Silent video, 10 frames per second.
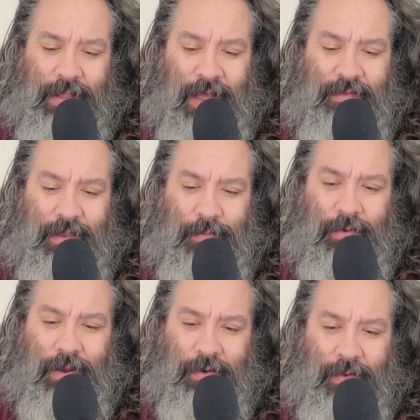last name
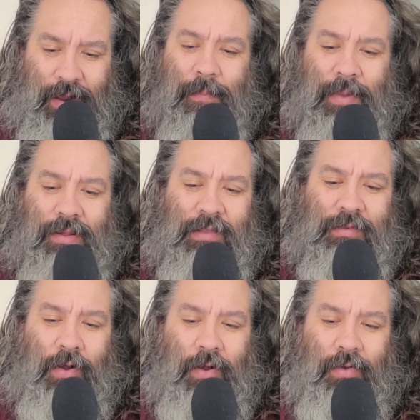incorrect, but these
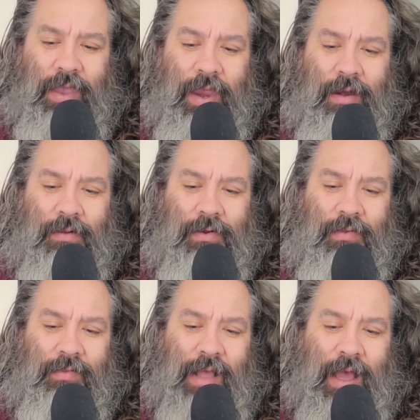are all
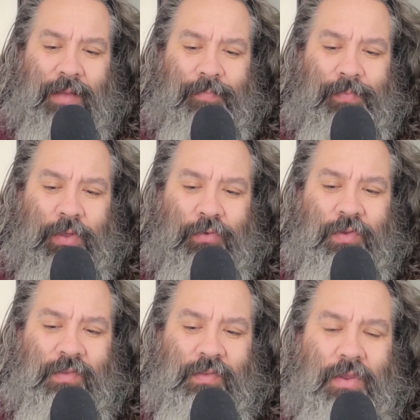characters that you
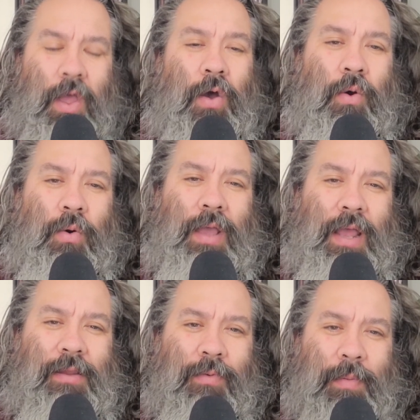just know
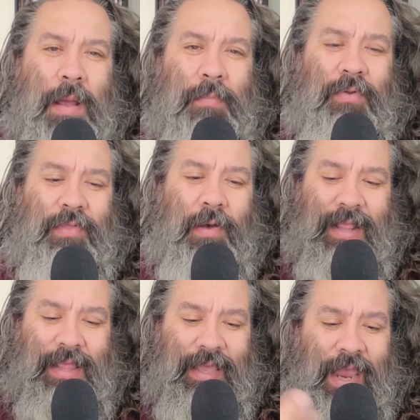and you remember them,
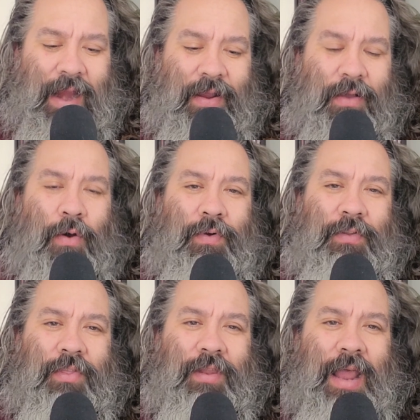and they carry over
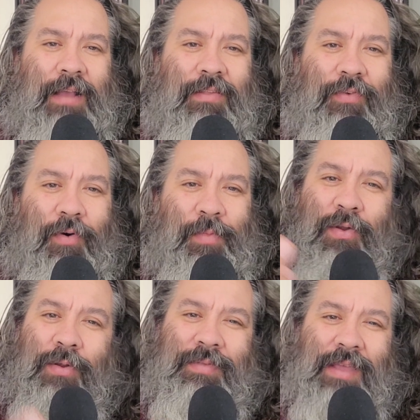to the next film. You know
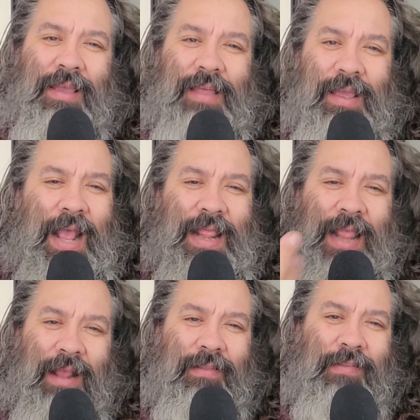what I'm saying? Like, and
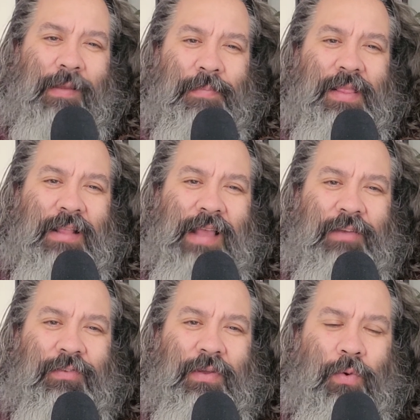that's something that's
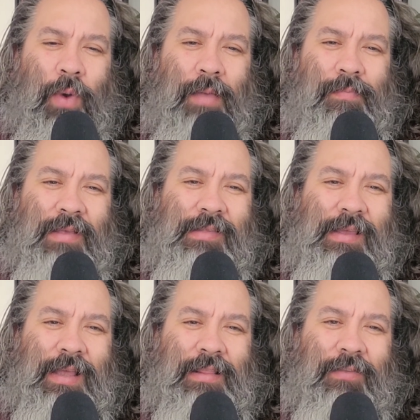actually quite
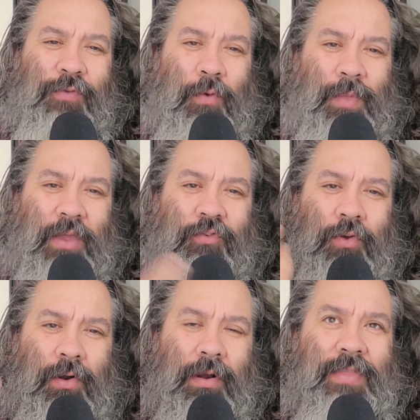missing in this film. Like,
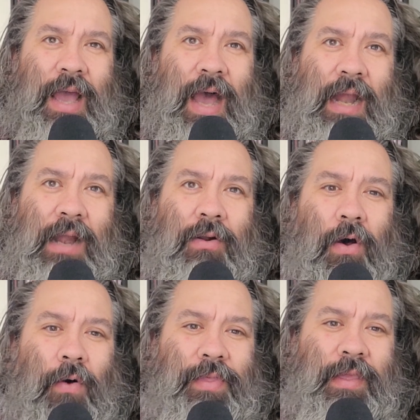sure, they hired
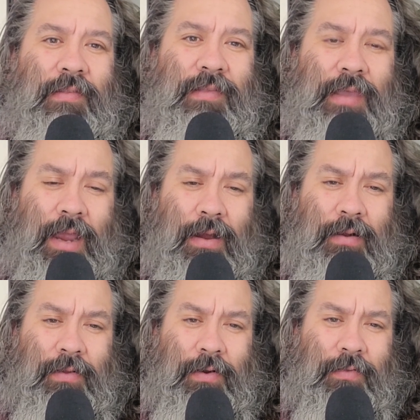all these
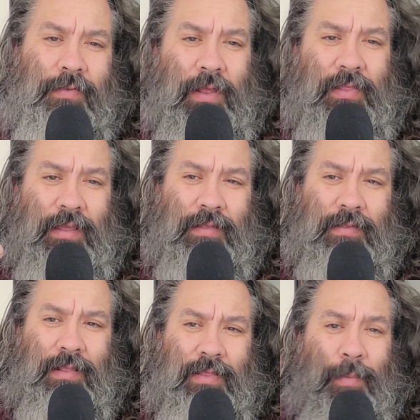characters,
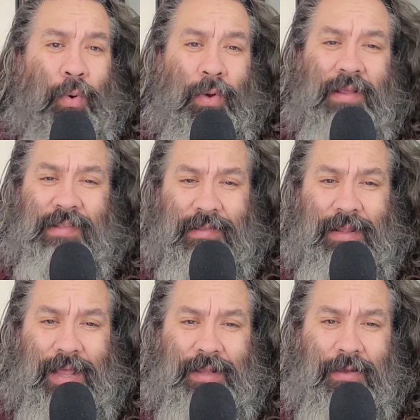the boys, as I
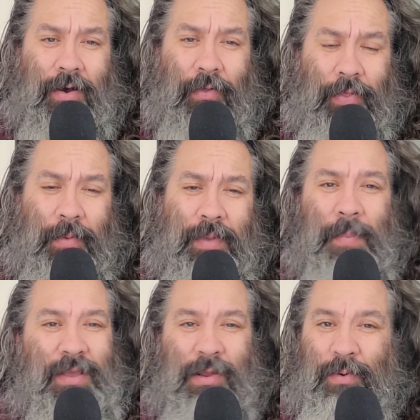like to call them,
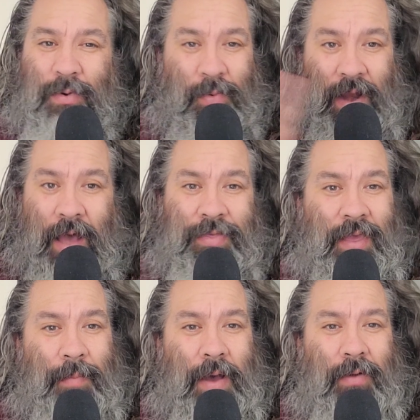but you don't know
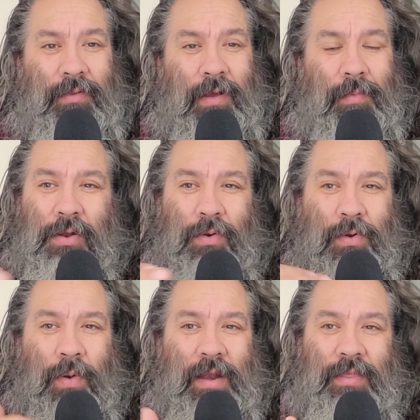nothing about them. You don't
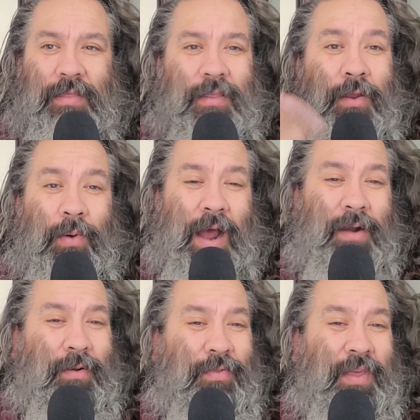know anything. I
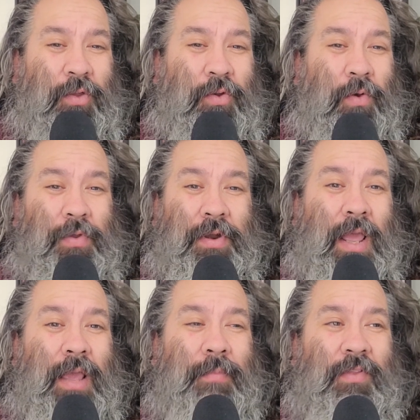don't even think you know their
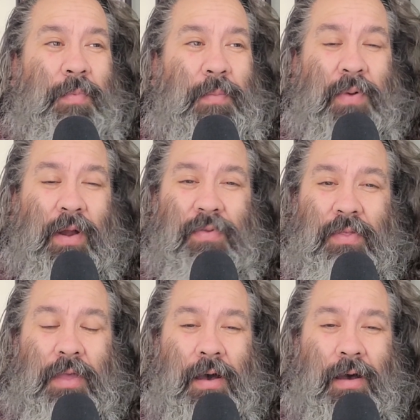names, to be
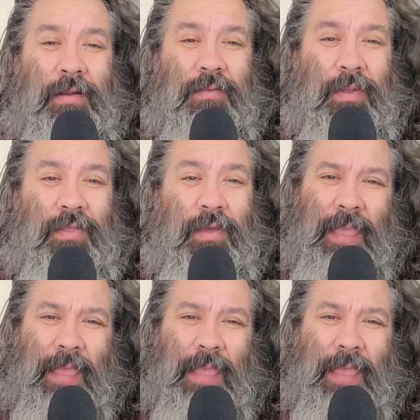perfectly honest with you.